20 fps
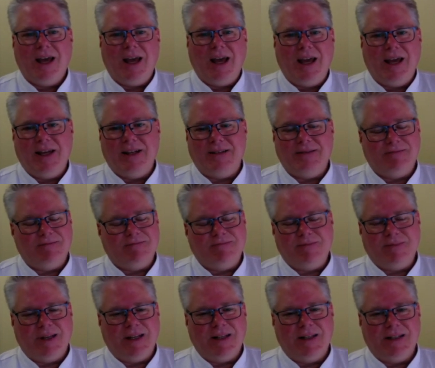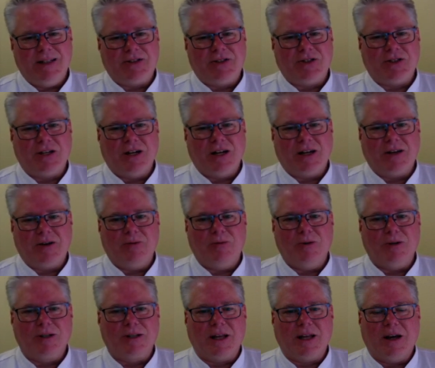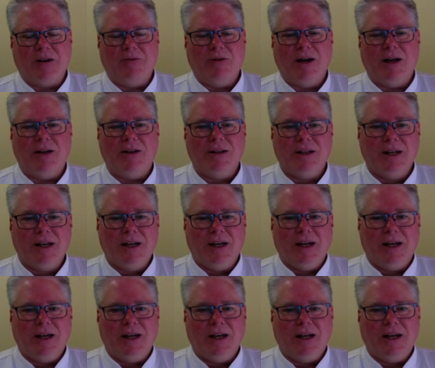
and it's just not going to work that well.